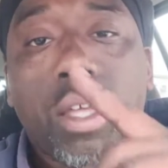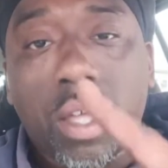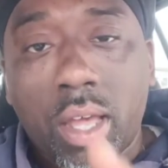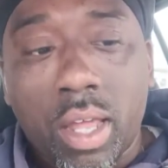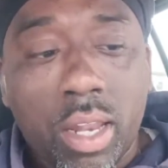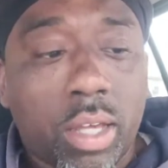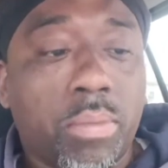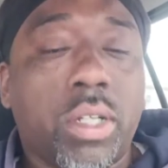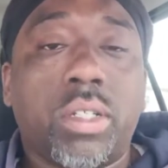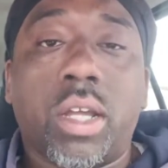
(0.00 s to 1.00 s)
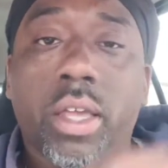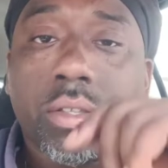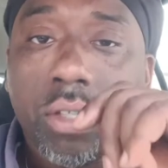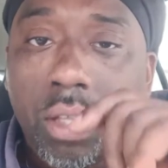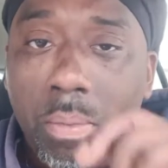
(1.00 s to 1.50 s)
I like my
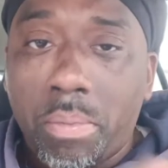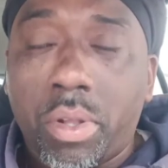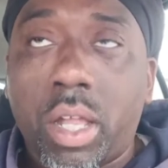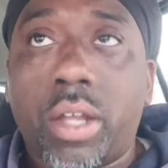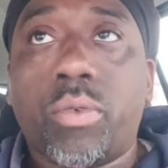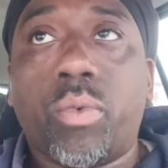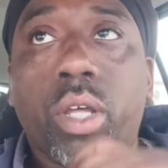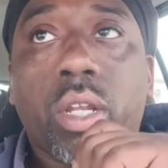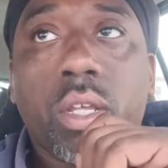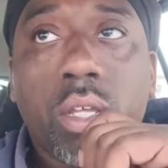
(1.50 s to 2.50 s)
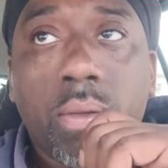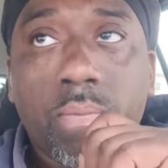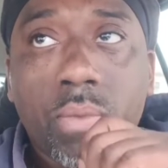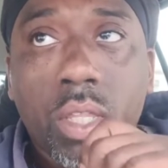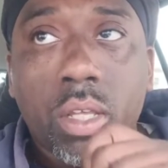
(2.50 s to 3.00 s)
Giants. Pull out a win.
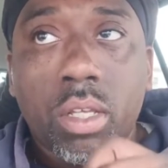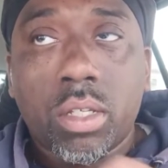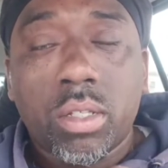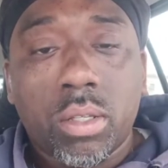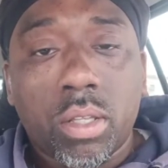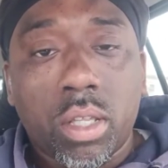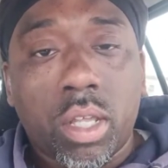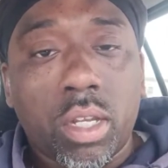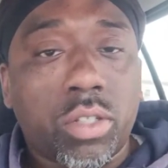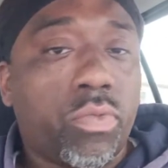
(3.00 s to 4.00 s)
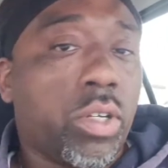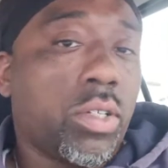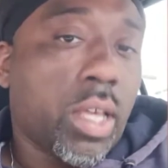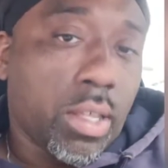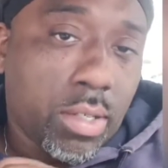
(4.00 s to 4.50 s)
In this real
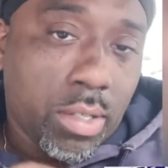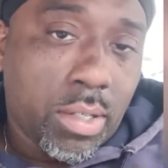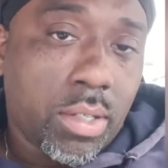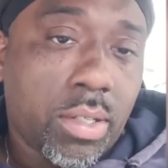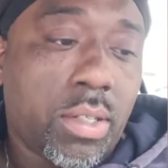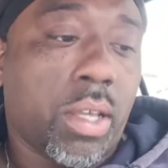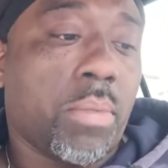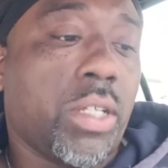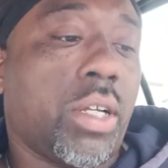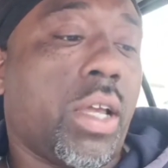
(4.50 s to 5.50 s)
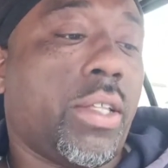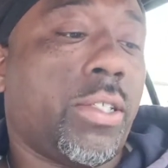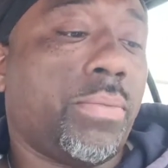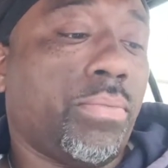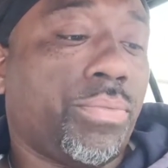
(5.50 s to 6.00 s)
test, take my
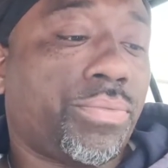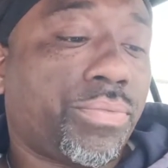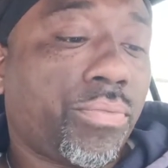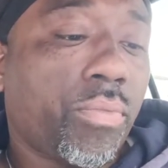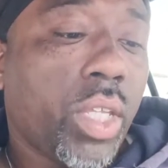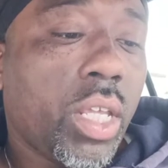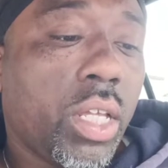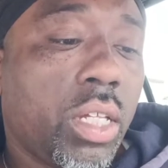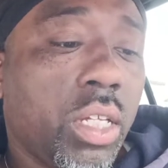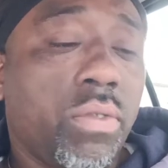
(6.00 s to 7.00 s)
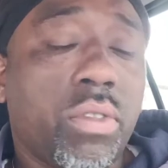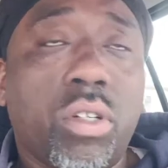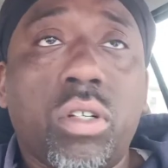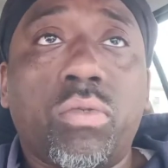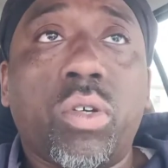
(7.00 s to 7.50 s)
Giants. Cleveland on
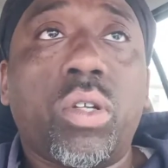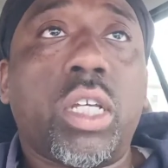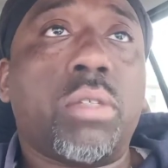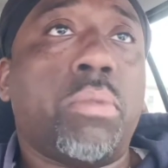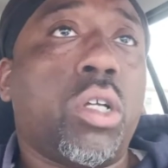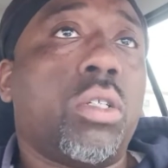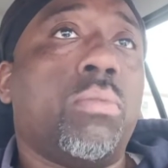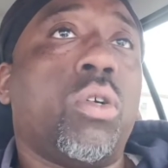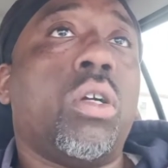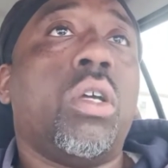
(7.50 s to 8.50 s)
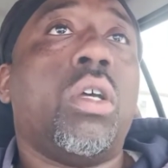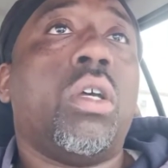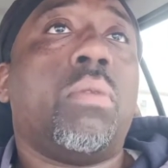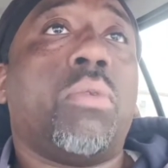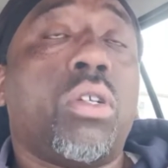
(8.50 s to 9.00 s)
the road against Baltimore.
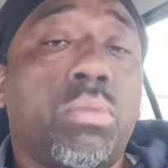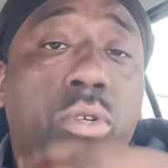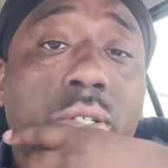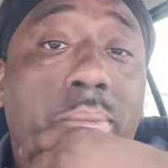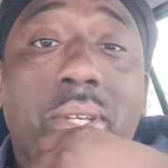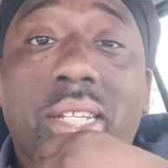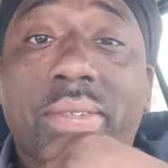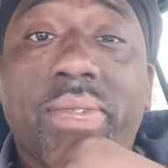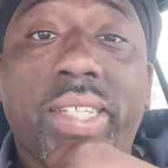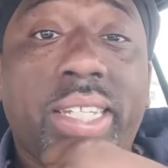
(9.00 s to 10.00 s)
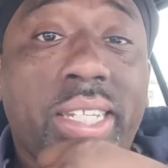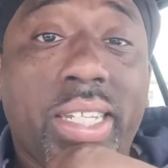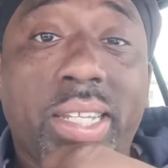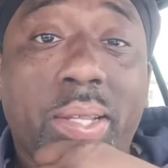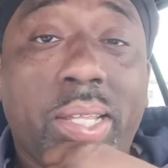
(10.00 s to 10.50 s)
Baltimore should be undefeated
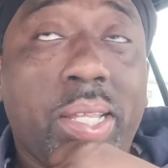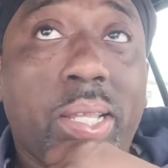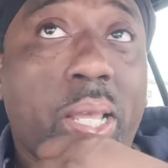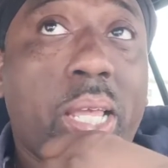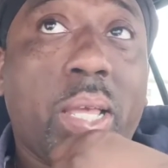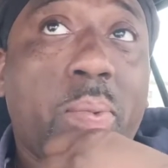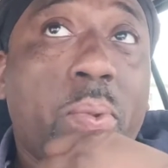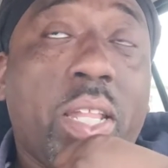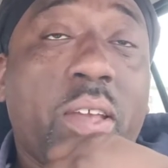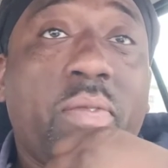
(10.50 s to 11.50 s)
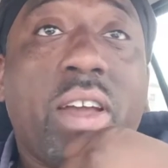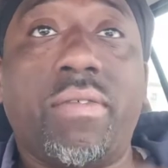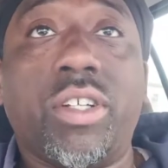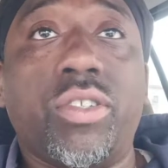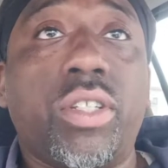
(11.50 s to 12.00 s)
with their
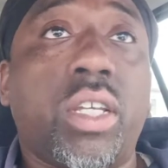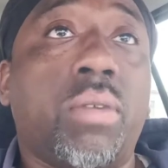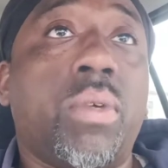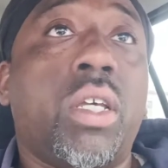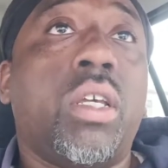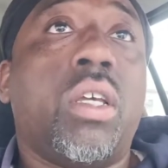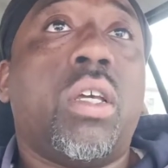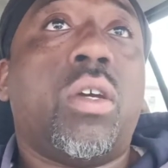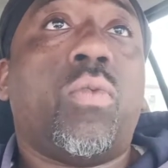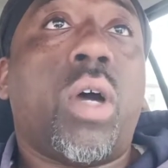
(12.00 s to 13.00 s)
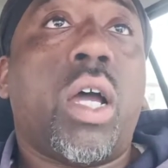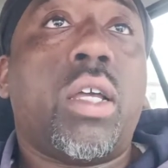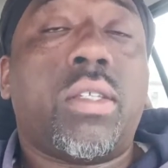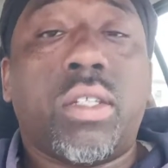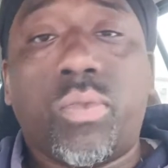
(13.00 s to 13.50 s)
500 team. Why?
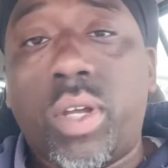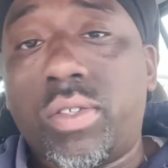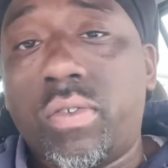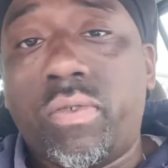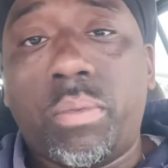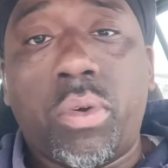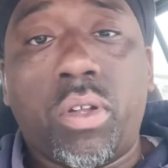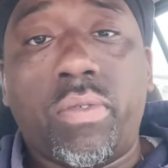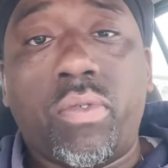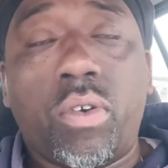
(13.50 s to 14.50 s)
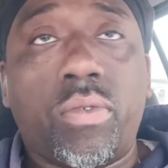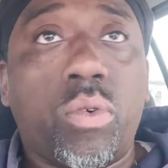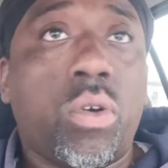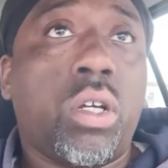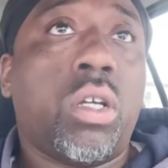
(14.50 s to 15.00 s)
Situational football in the fourth
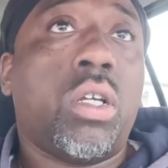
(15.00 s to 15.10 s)
quarter.